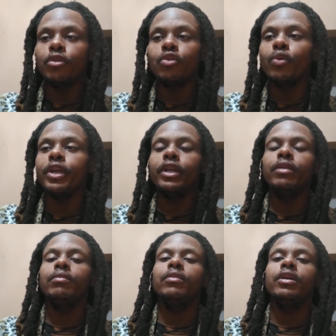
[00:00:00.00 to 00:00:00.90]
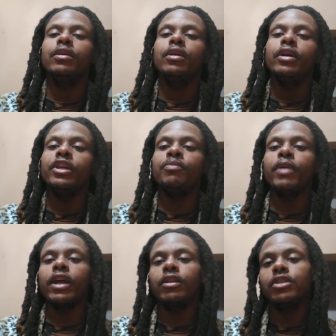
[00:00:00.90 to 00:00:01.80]
between. He's
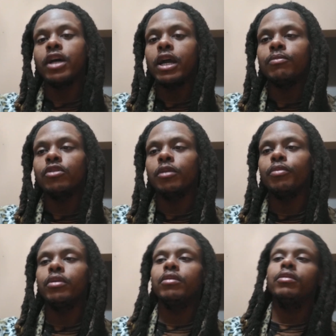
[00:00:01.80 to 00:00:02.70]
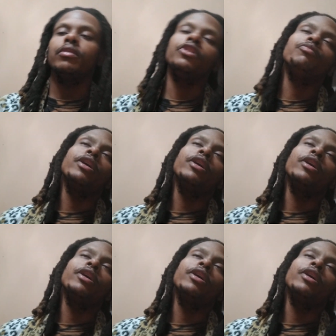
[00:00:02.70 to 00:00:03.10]
back time slipping. He's